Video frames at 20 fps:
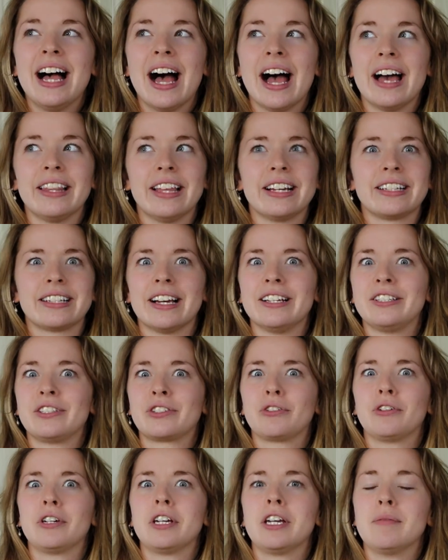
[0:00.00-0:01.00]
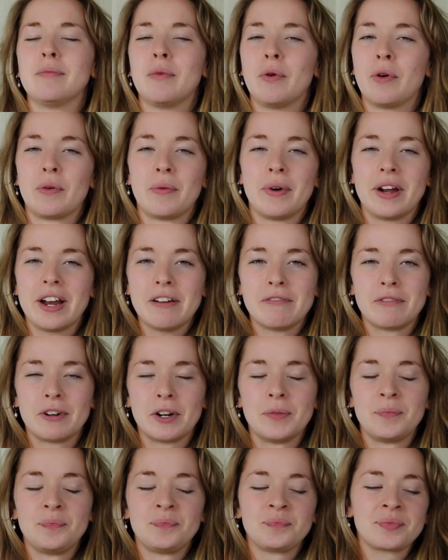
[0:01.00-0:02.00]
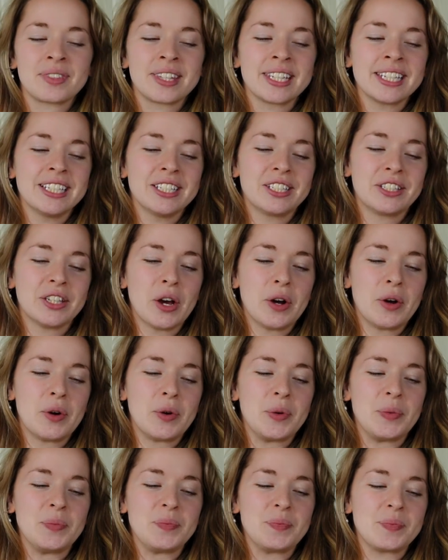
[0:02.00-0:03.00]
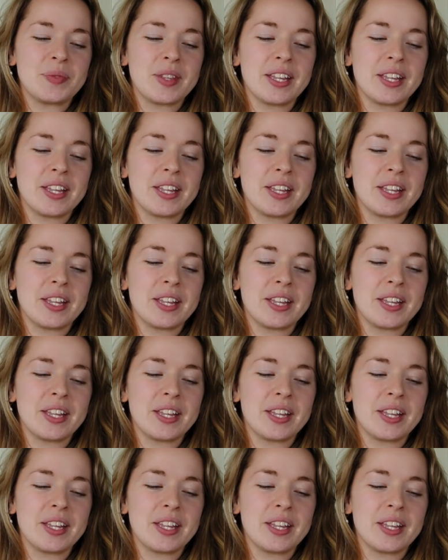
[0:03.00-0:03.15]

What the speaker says: I liked ice cream or whatever. So